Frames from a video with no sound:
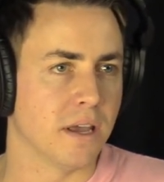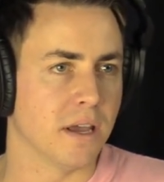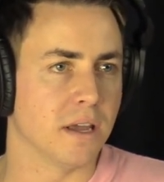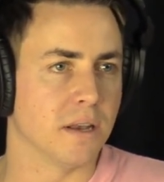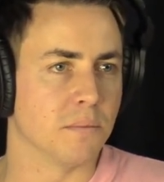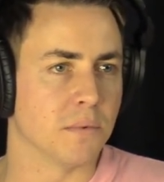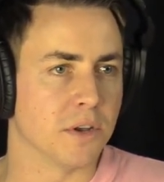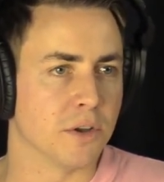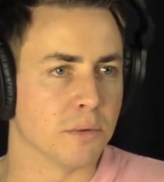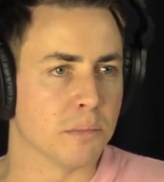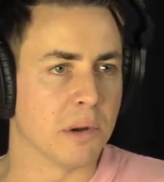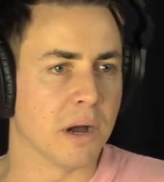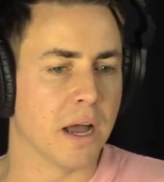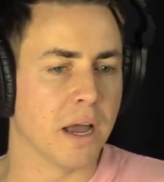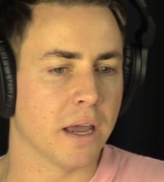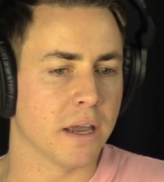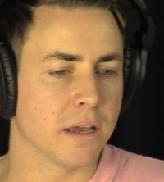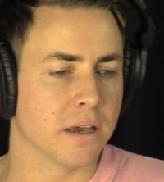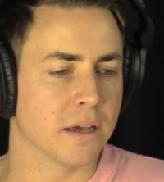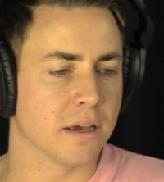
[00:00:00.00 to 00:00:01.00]
And when you're
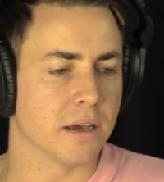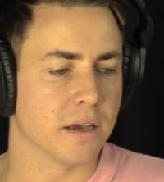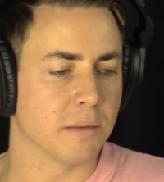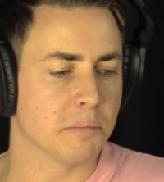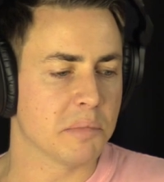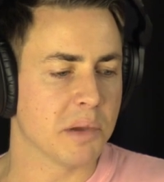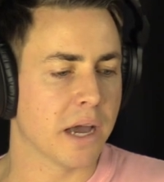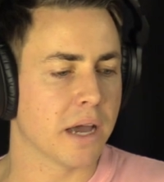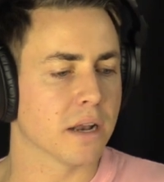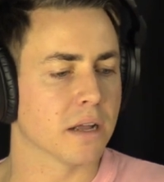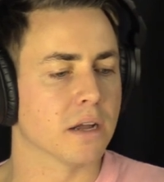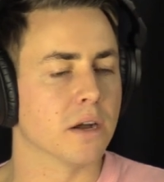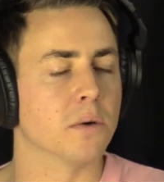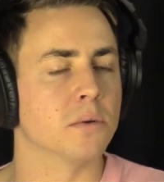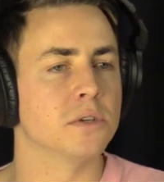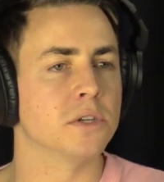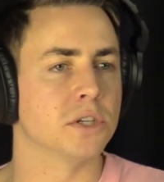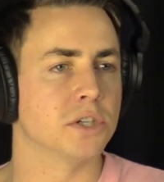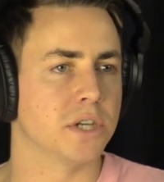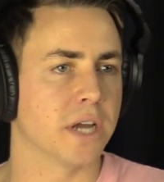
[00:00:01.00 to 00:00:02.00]
buying a, a,
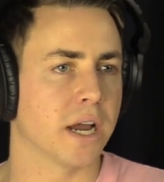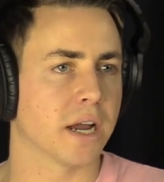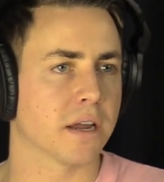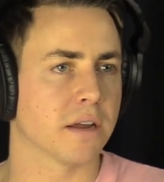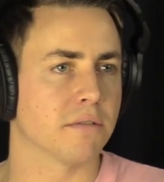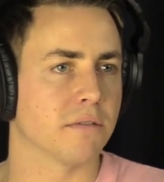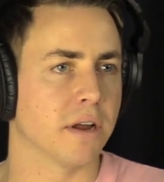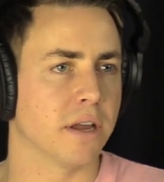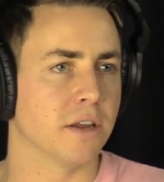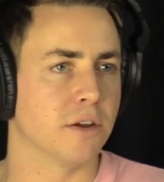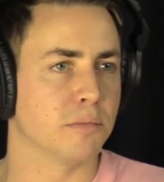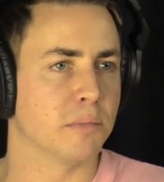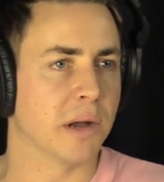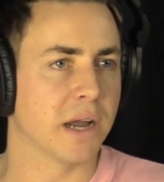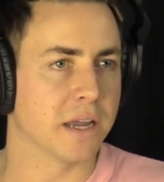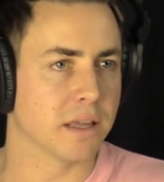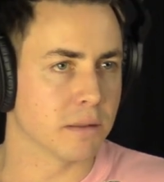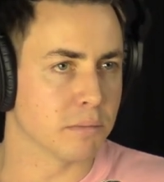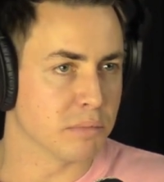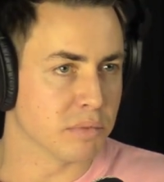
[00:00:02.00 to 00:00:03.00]
Patagonia jacket, right, you're
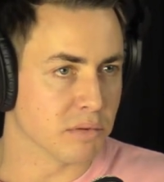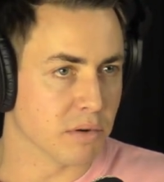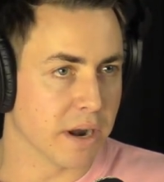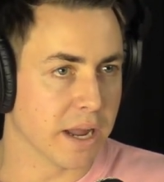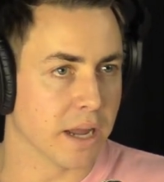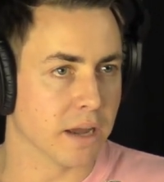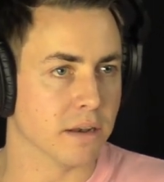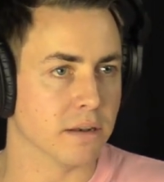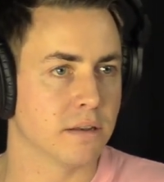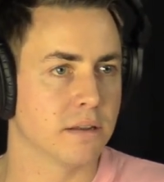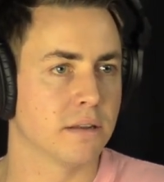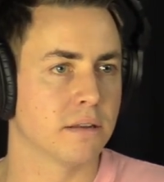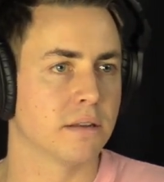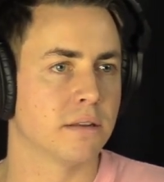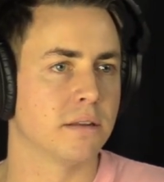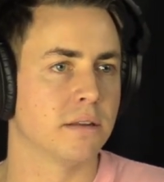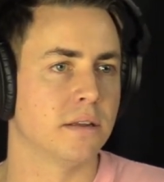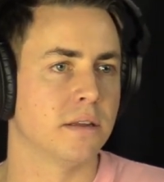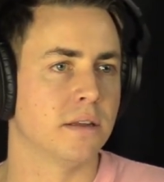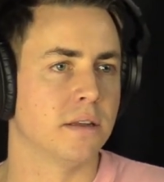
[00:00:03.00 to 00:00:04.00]
buying the brand.
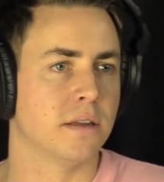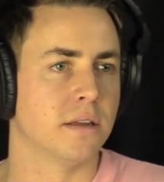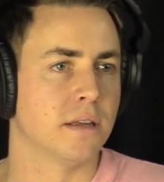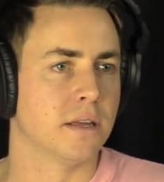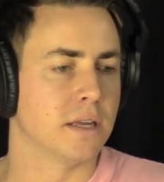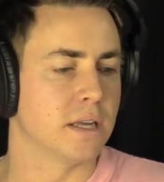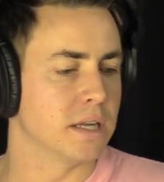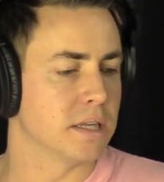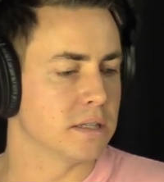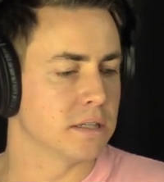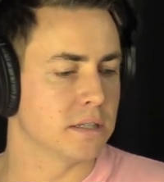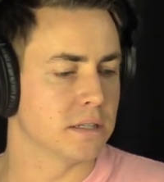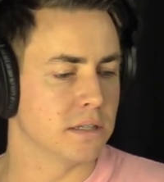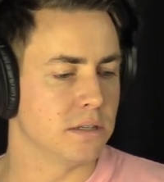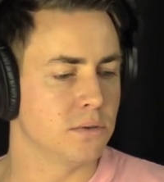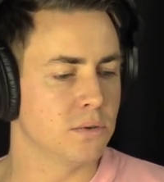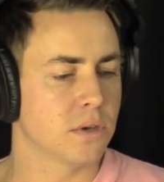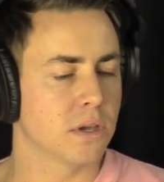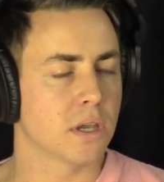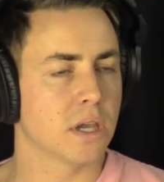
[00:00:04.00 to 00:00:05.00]
Yeah. It's
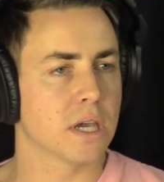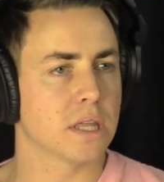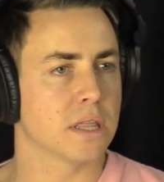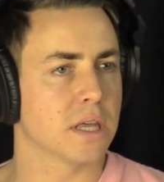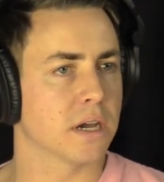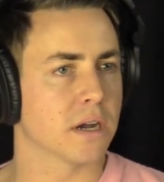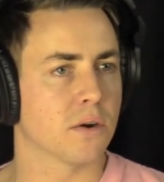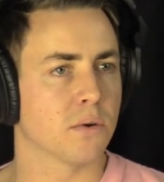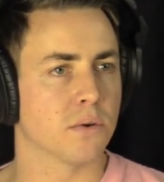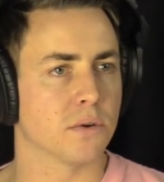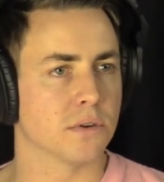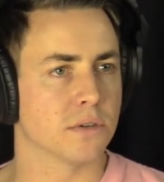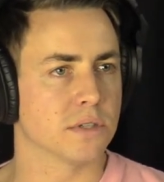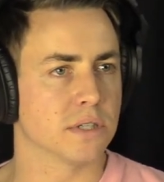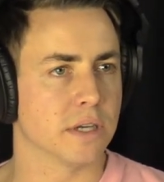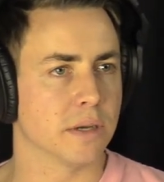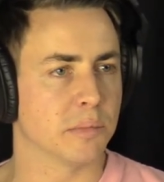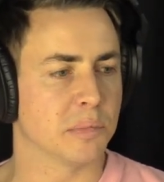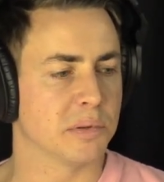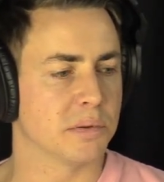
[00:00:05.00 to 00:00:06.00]
you can get that quarter
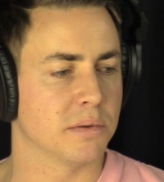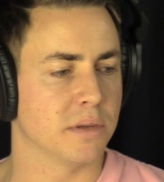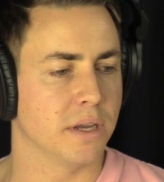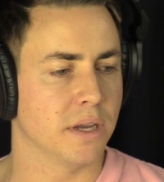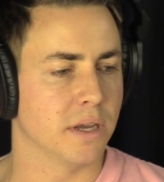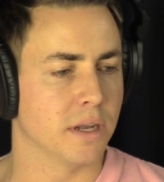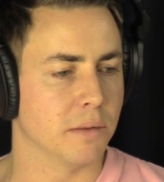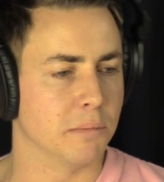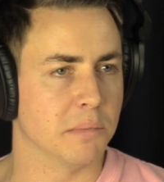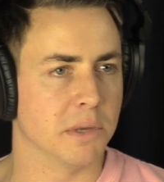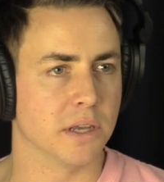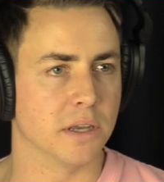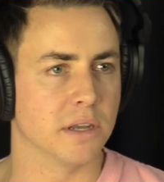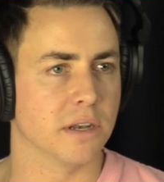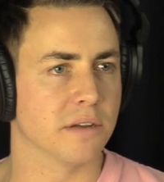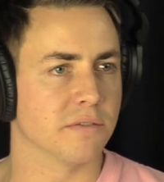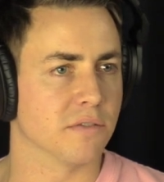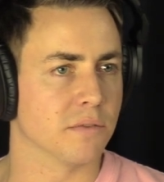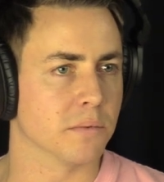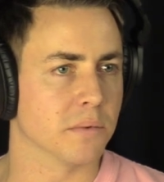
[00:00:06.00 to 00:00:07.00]
zip in a
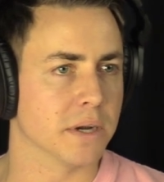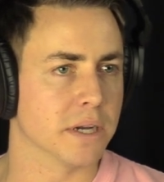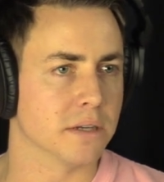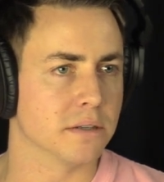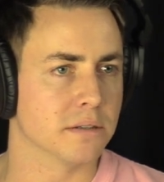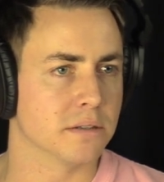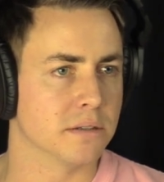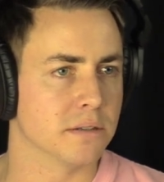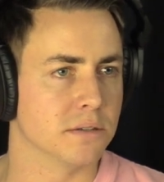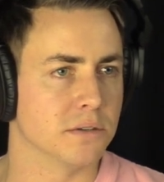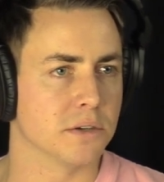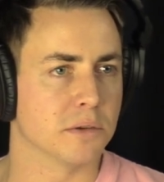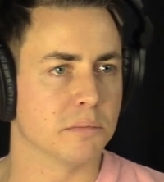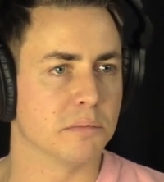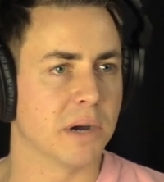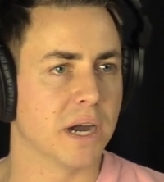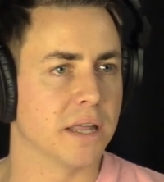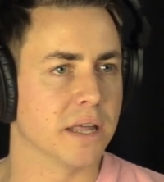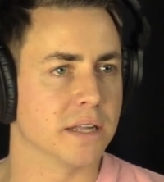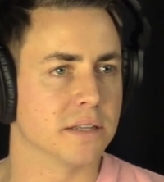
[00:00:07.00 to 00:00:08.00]
million different ways. Mm -hmm. You
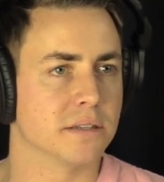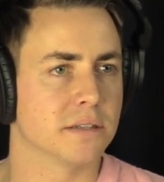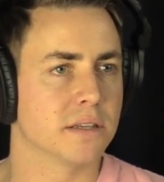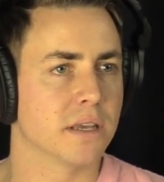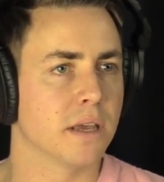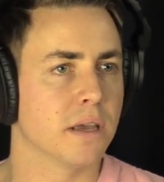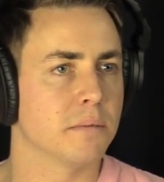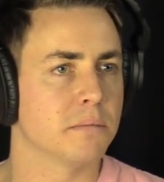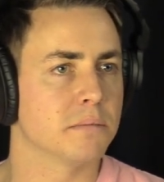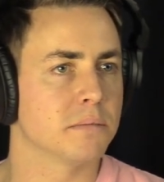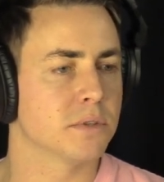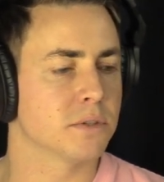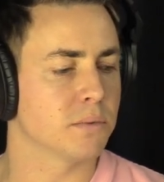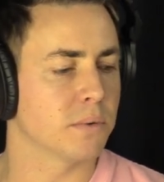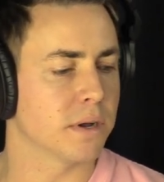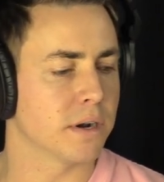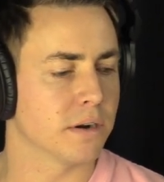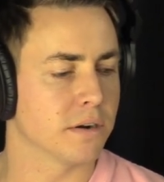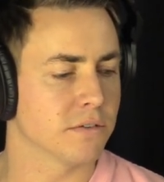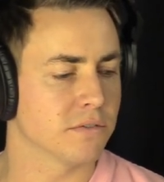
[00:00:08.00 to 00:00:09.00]
mm-hmm. can buy that mm -hmm. same
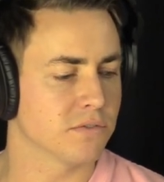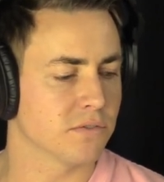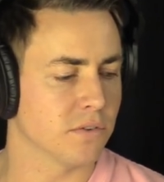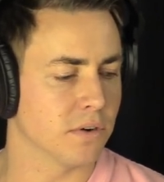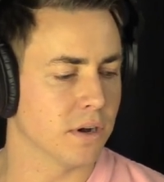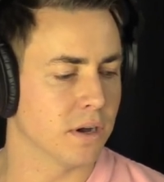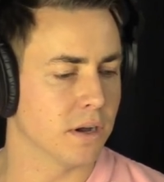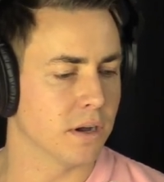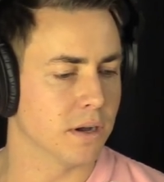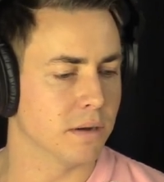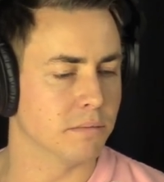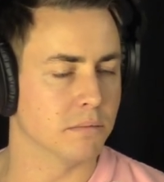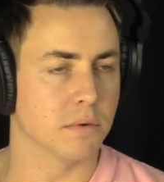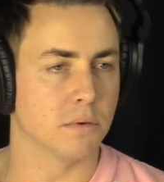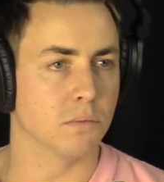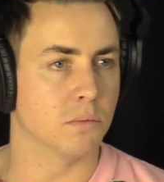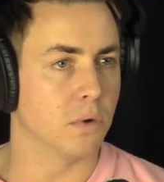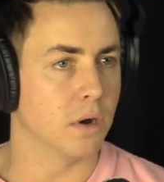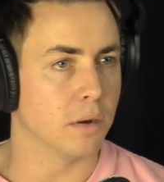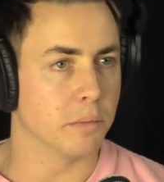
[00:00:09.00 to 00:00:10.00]
sweater from
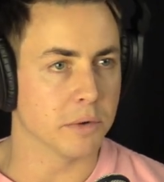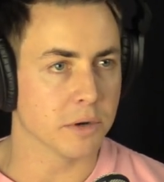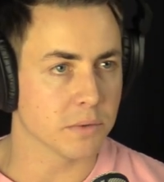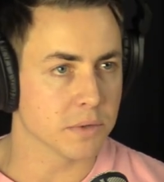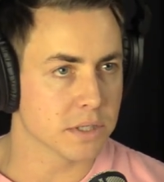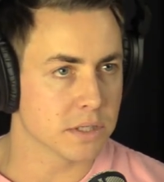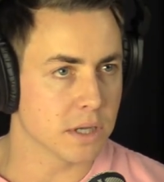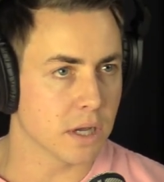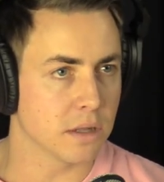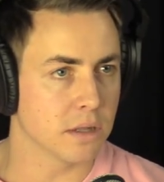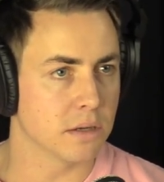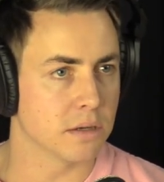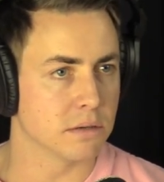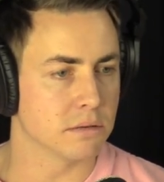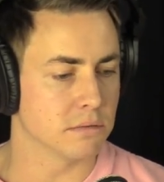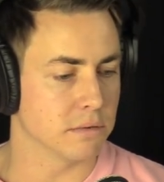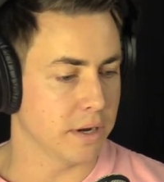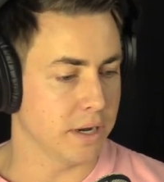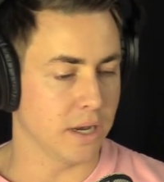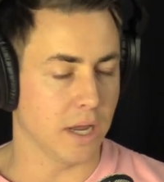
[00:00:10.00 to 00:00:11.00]
Walmart would sell it,
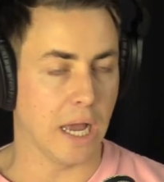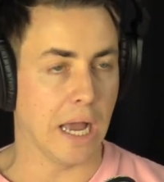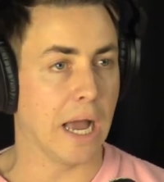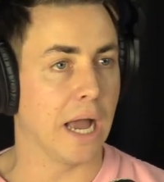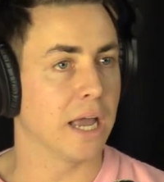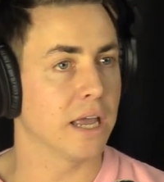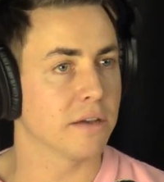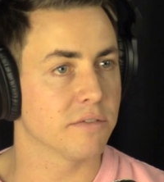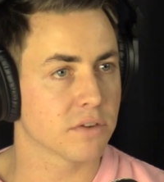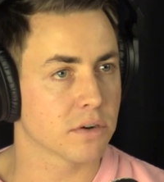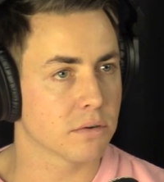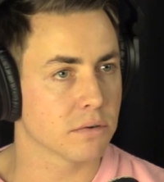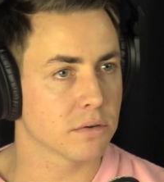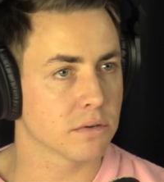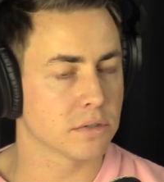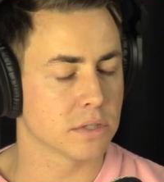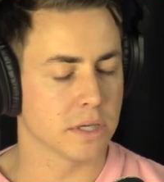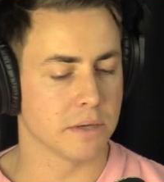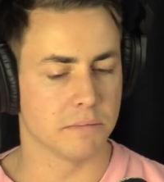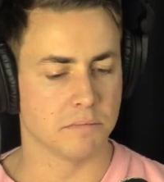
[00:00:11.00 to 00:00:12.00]
right? I have a
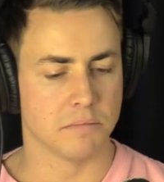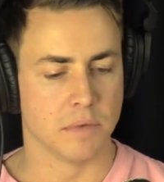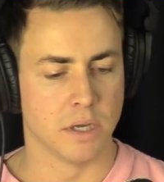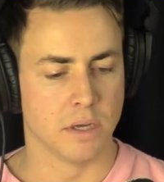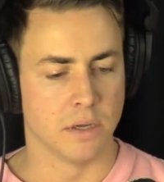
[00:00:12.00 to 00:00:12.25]
quarter zip.